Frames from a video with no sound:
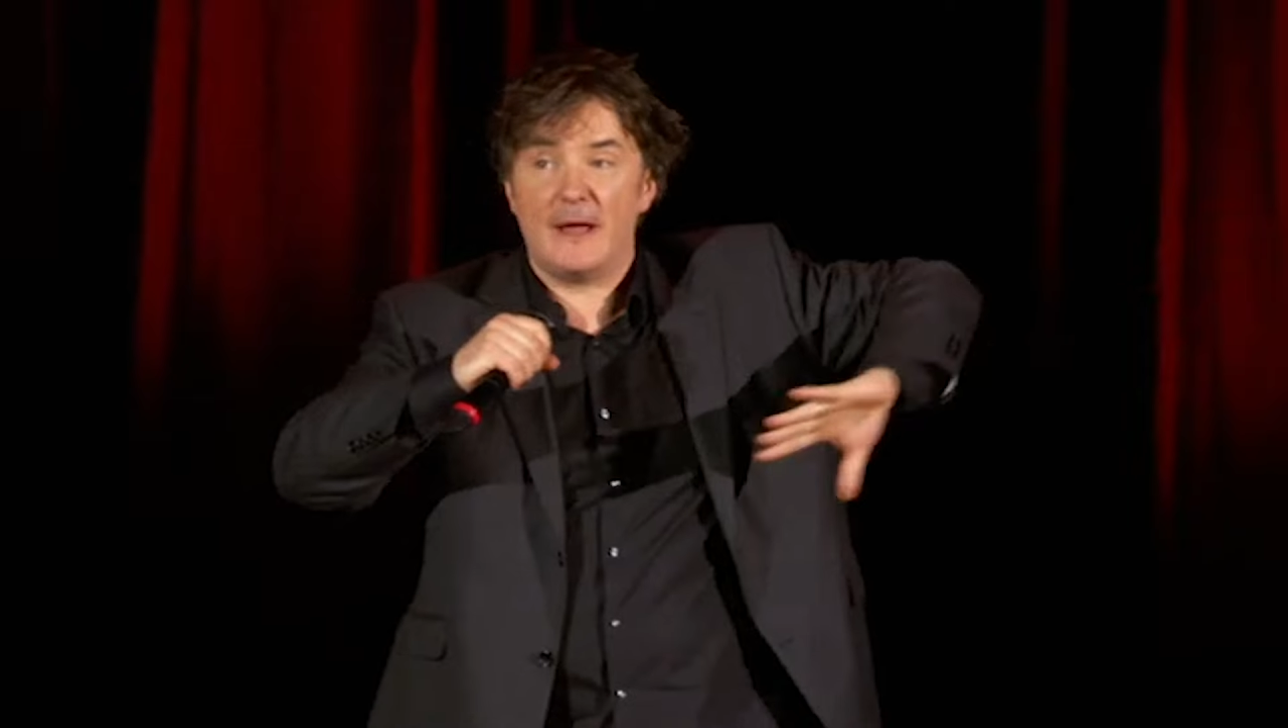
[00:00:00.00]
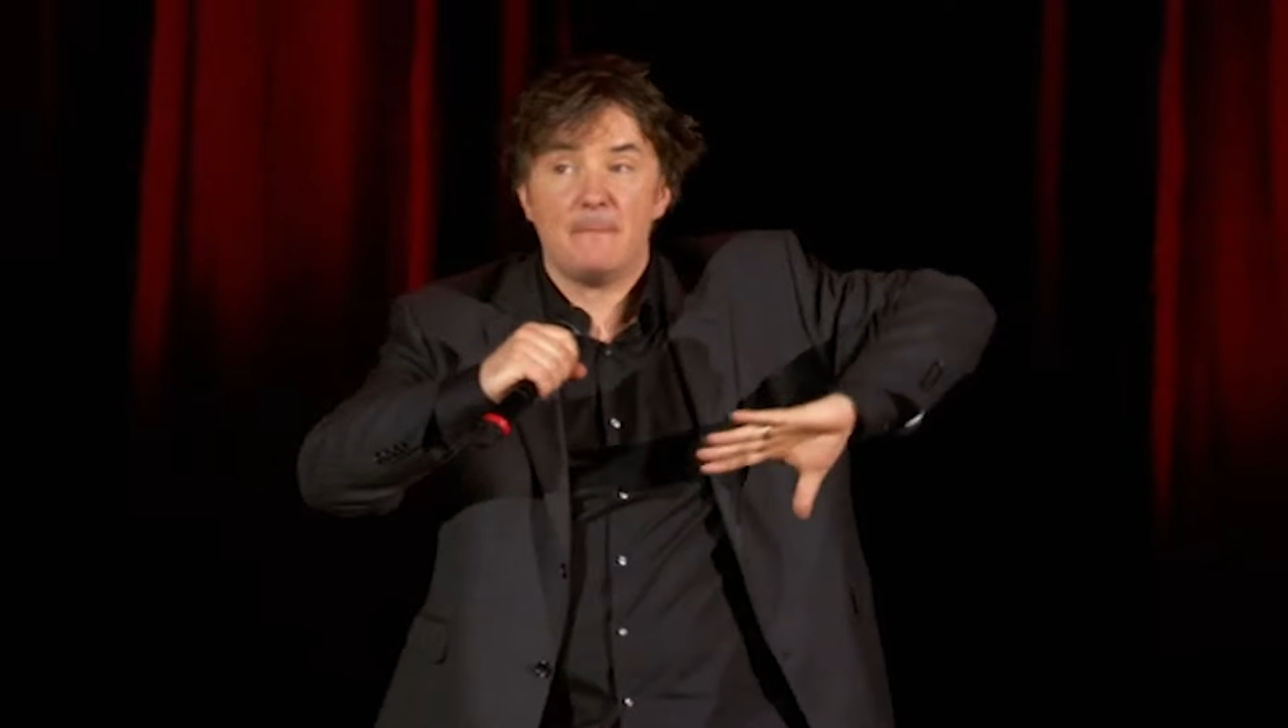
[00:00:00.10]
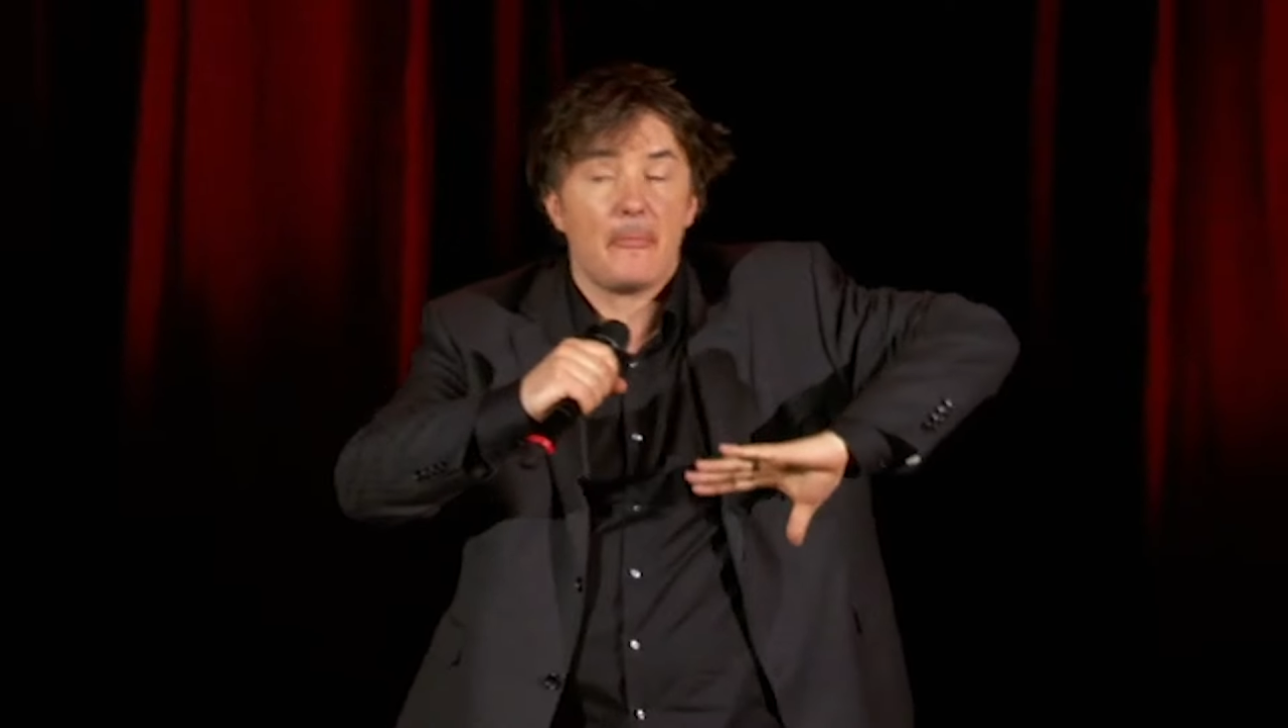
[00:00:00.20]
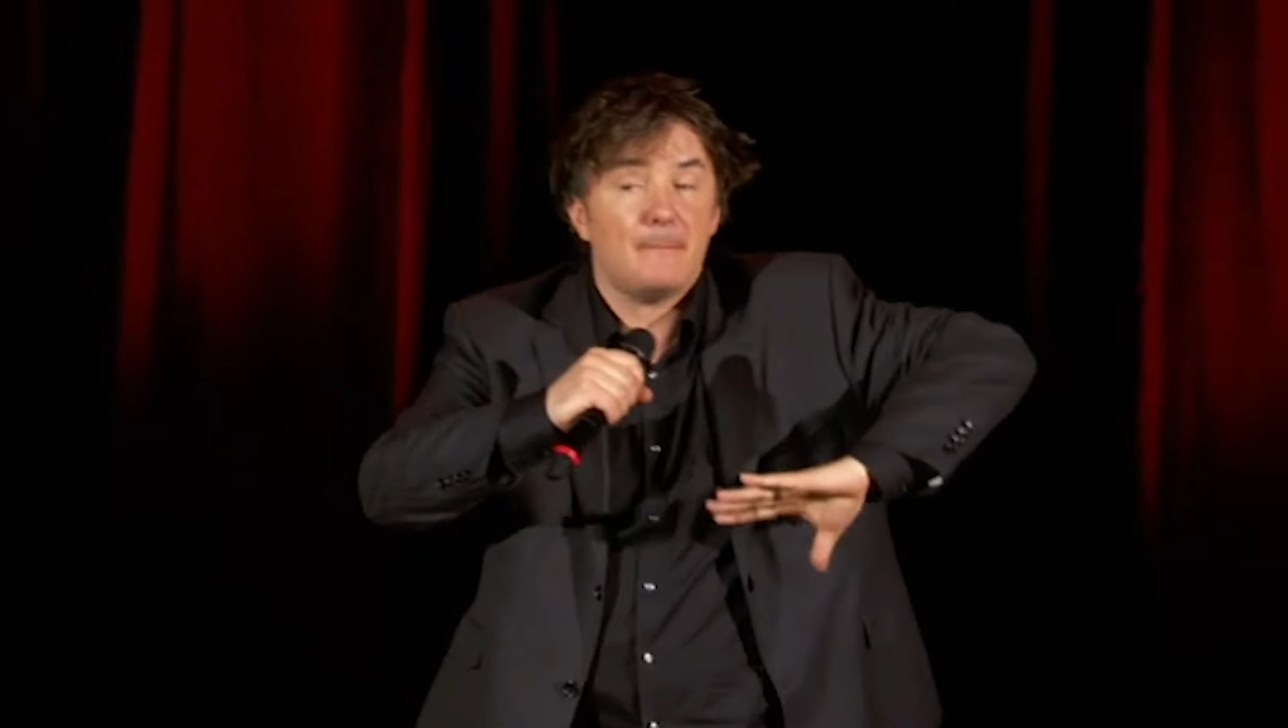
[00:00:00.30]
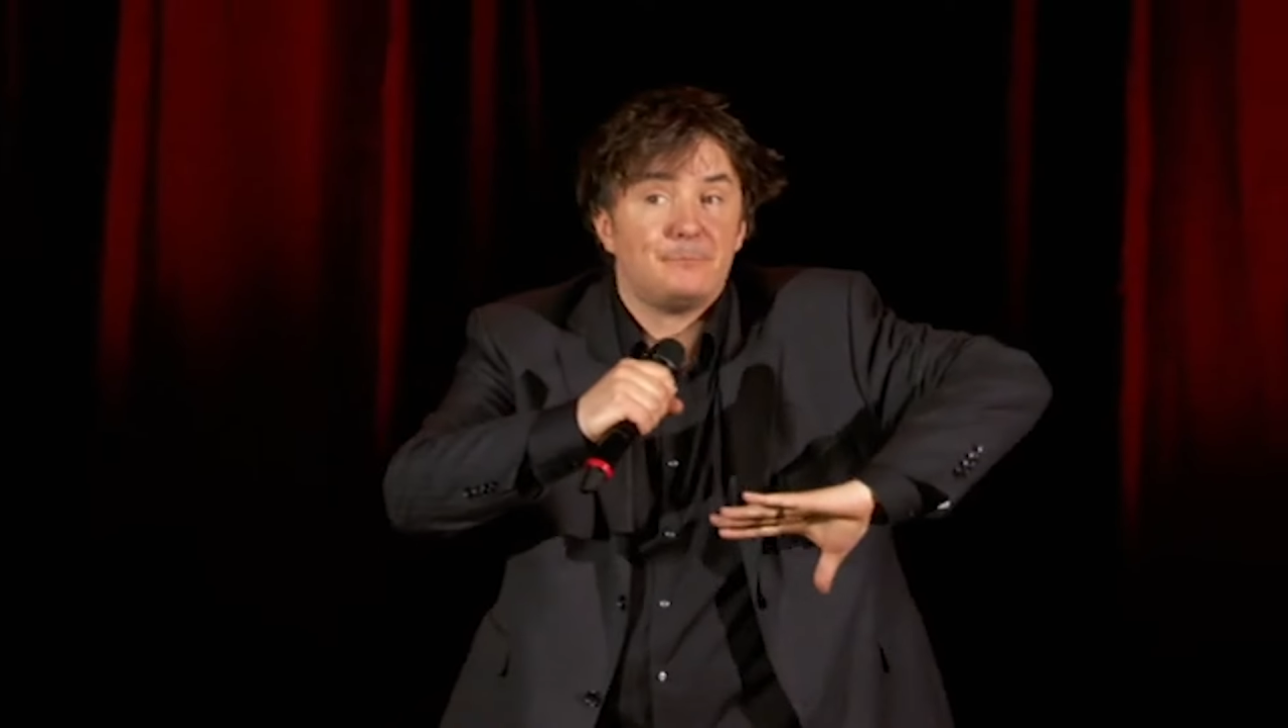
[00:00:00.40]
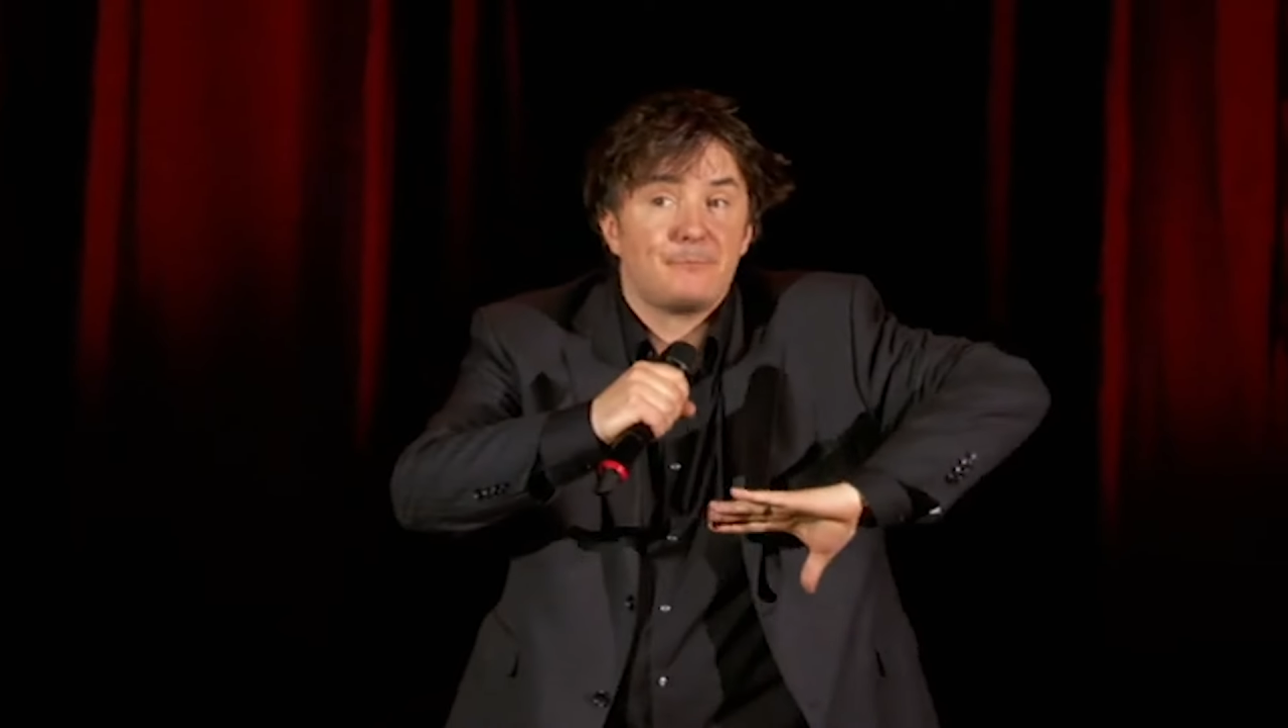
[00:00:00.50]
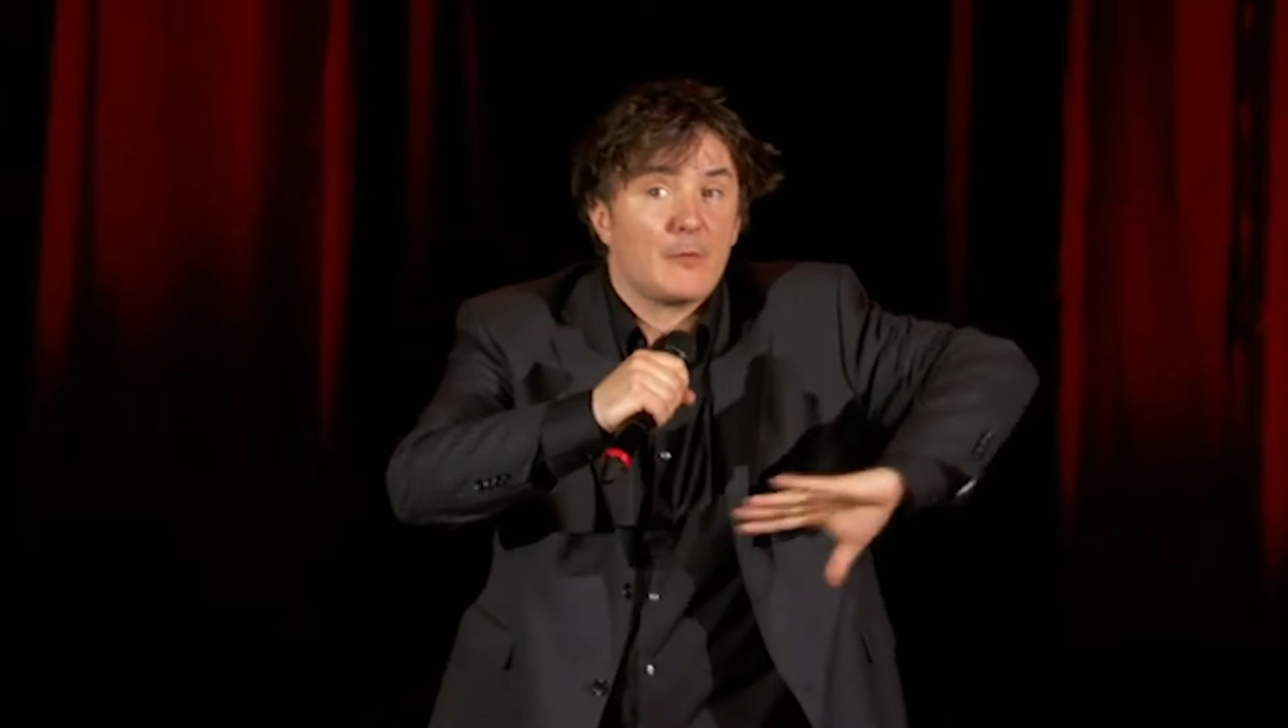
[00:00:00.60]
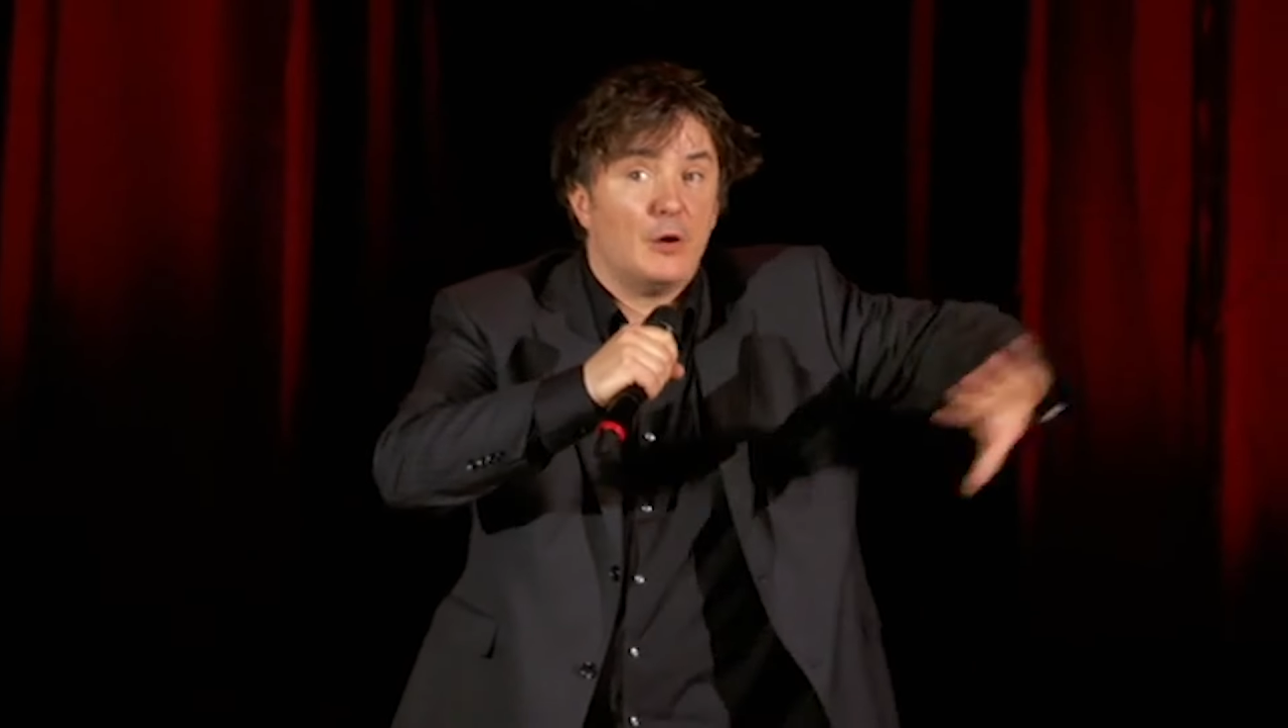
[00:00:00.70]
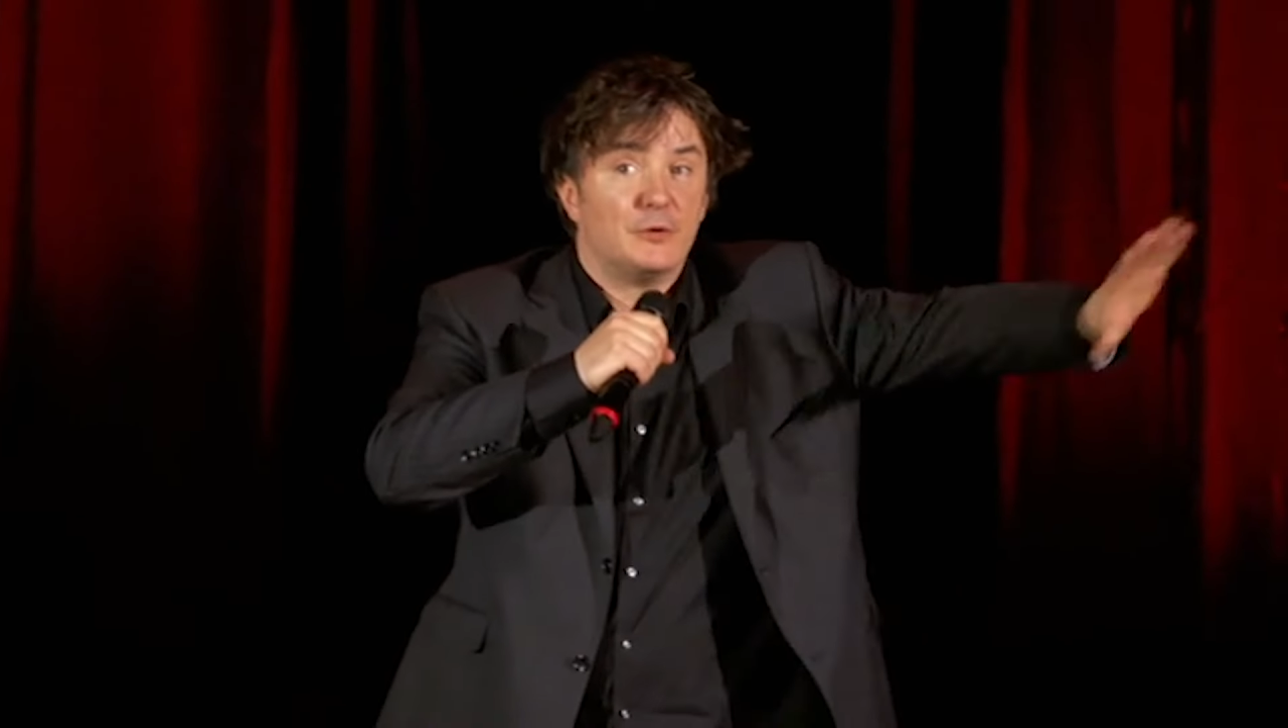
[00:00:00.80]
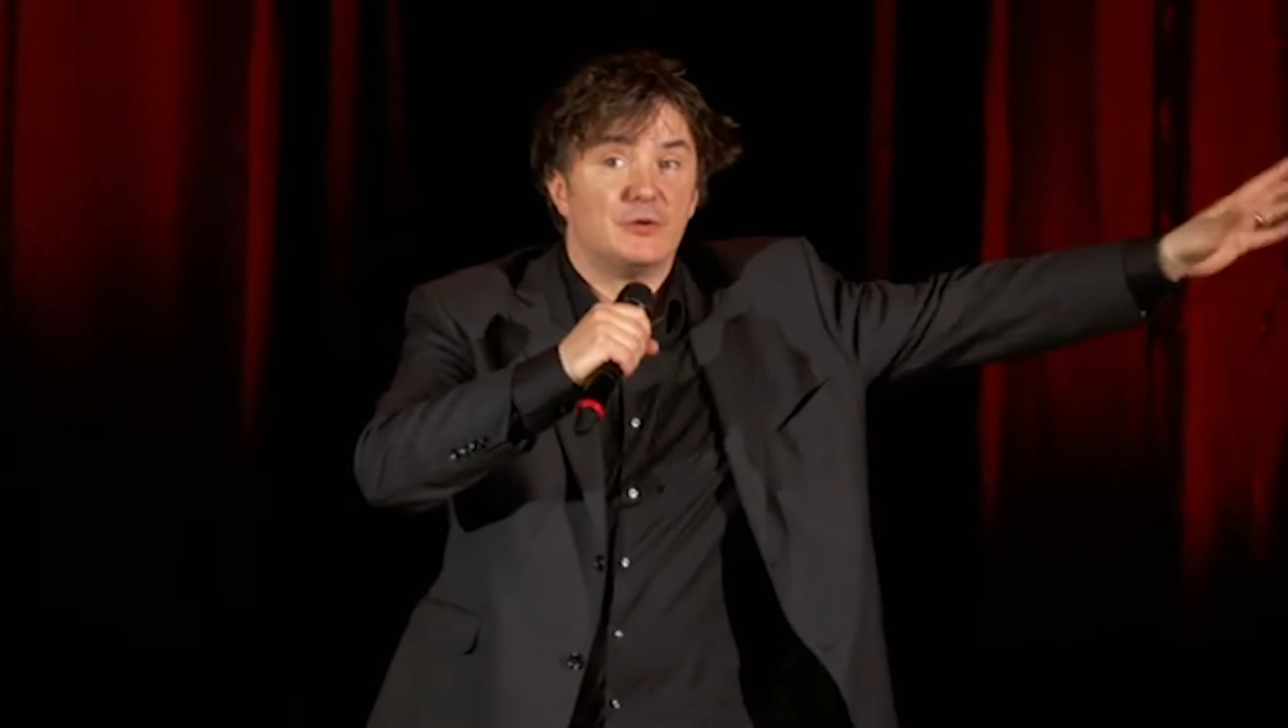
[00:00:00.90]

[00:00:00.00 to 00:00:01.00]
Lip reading: why all